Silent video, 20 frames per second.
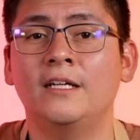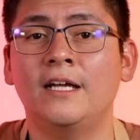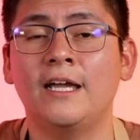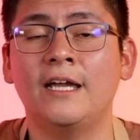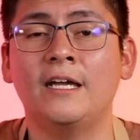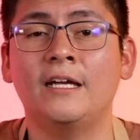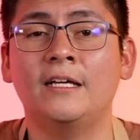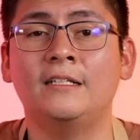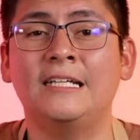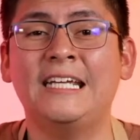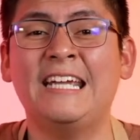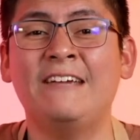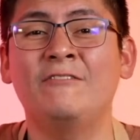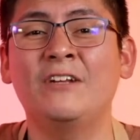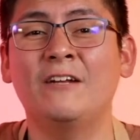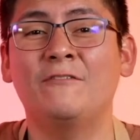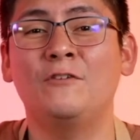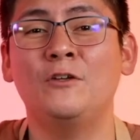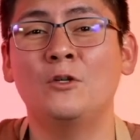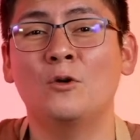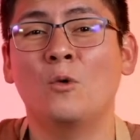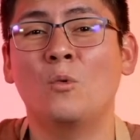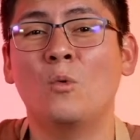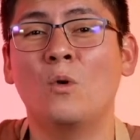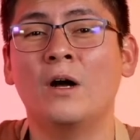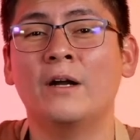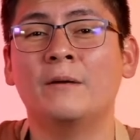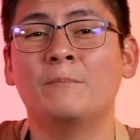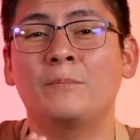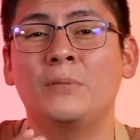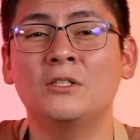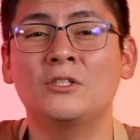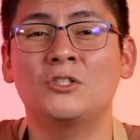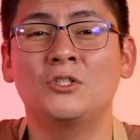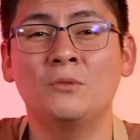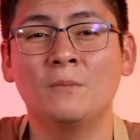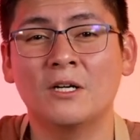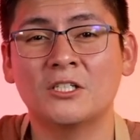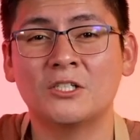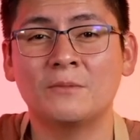And even if you don't want to put
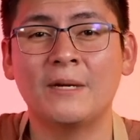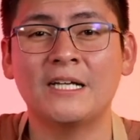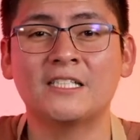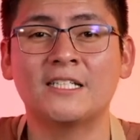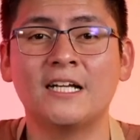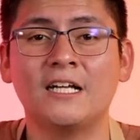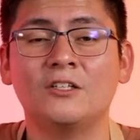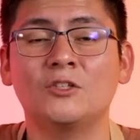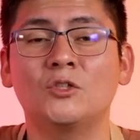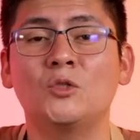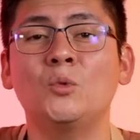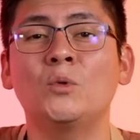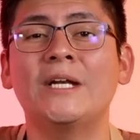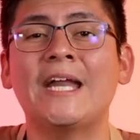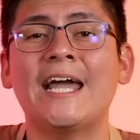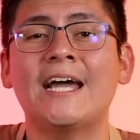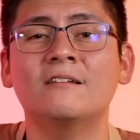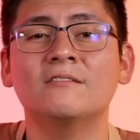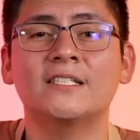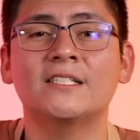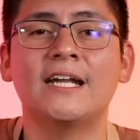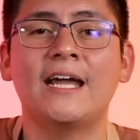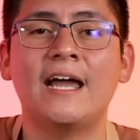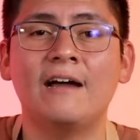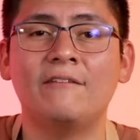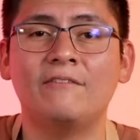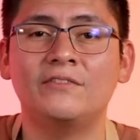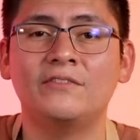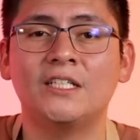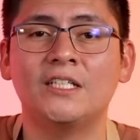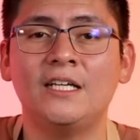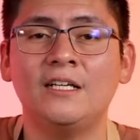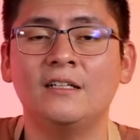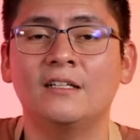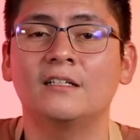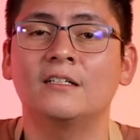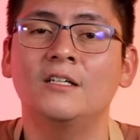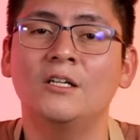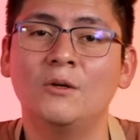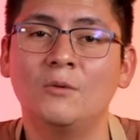too much mezcal, do 1.5 ounces of
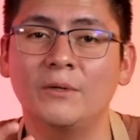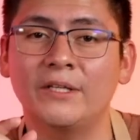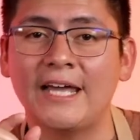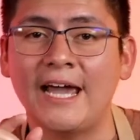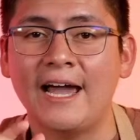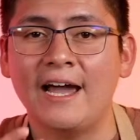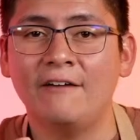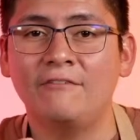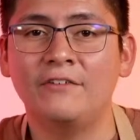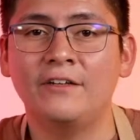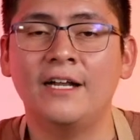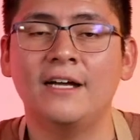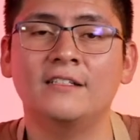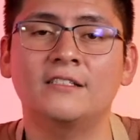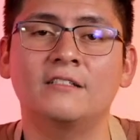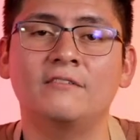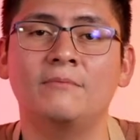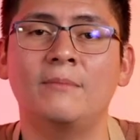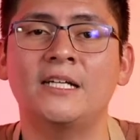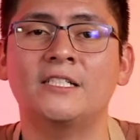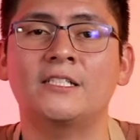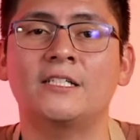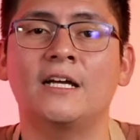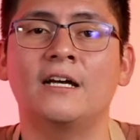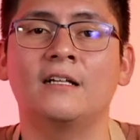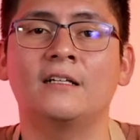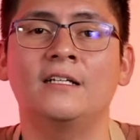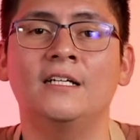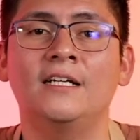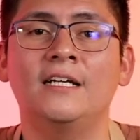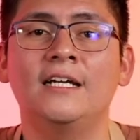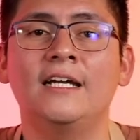tequila with 1/2 ounce of mezcal.